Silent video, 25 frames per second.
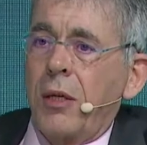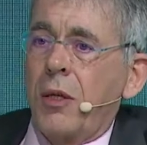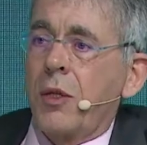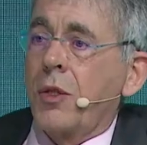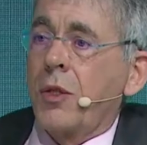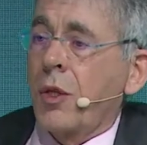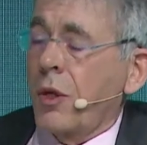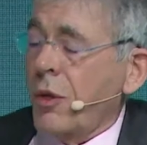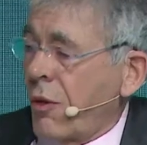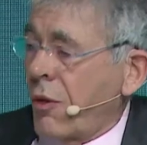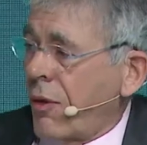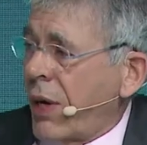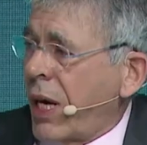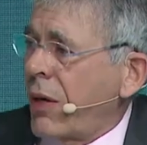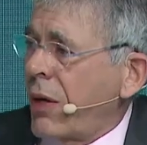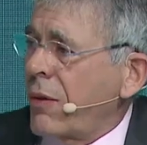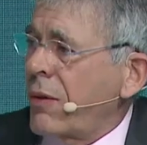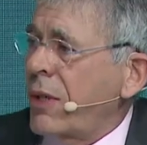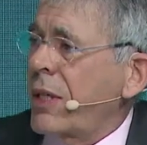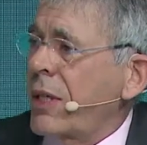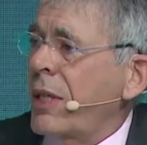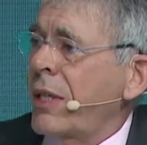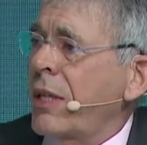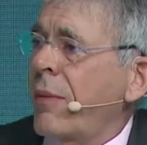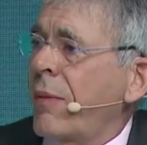
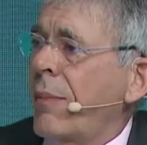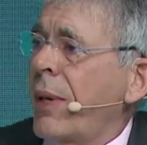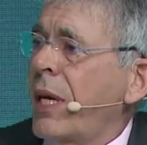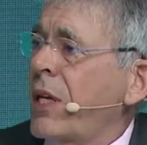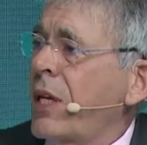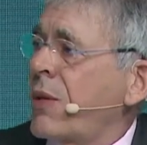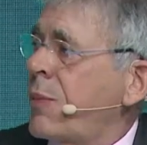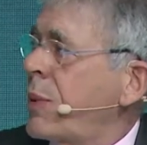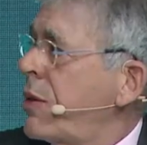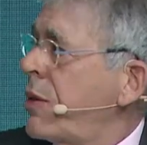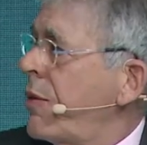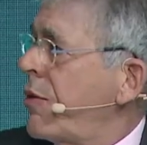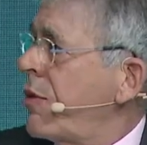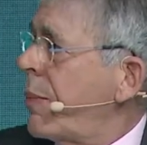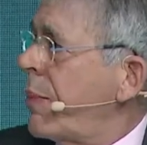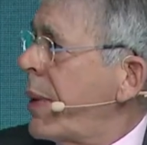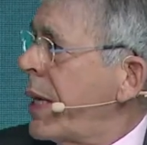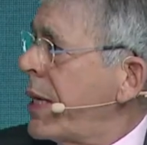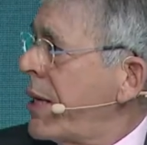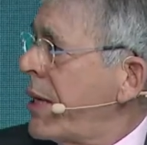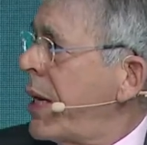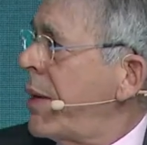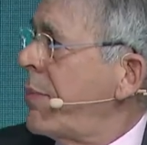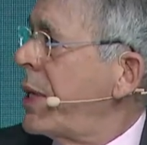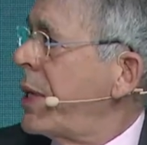turnaround in the management of the
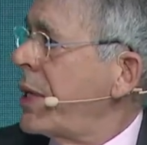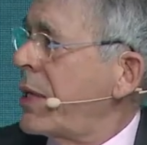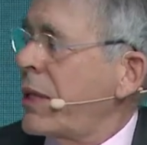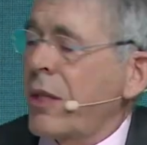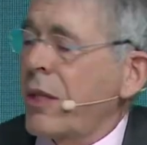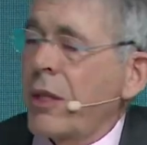pandemic.